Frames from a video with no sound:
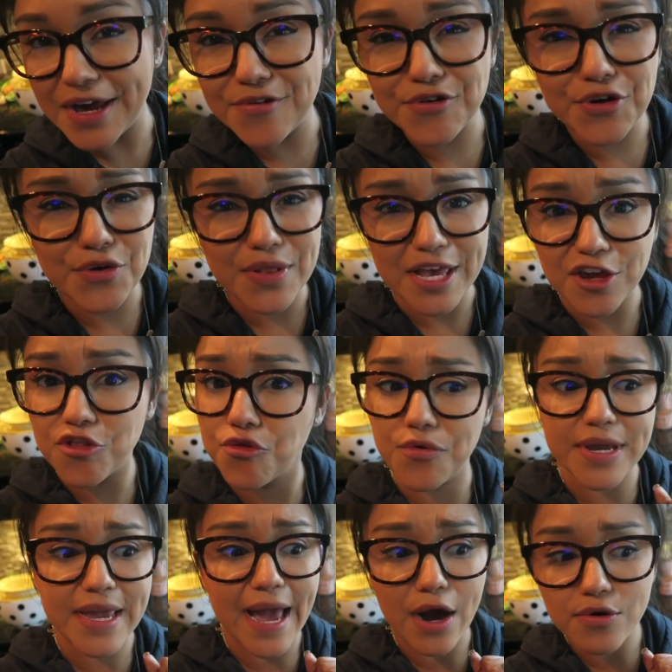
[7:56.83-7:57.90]
I don't know, like
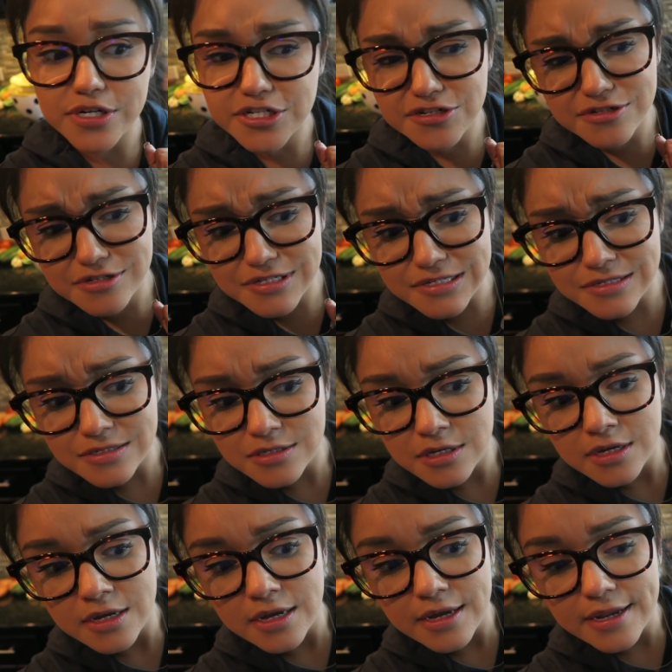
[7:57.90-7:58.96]
3 hours
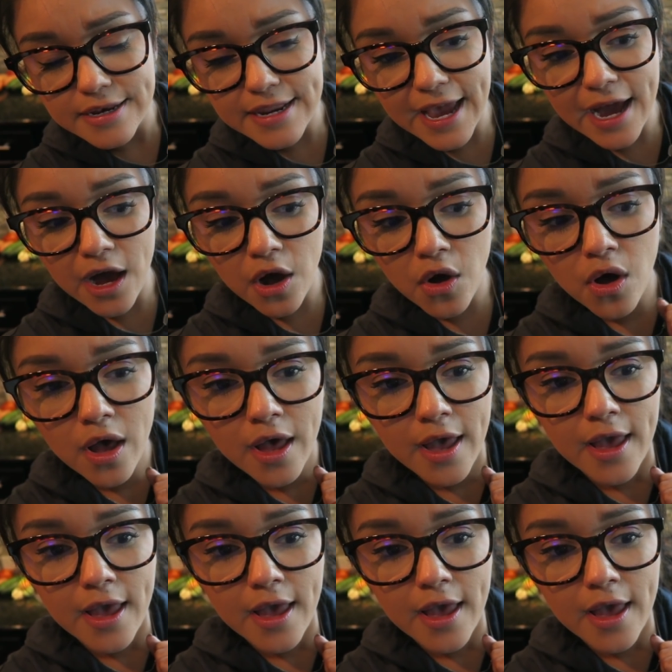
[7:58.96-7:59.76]
now.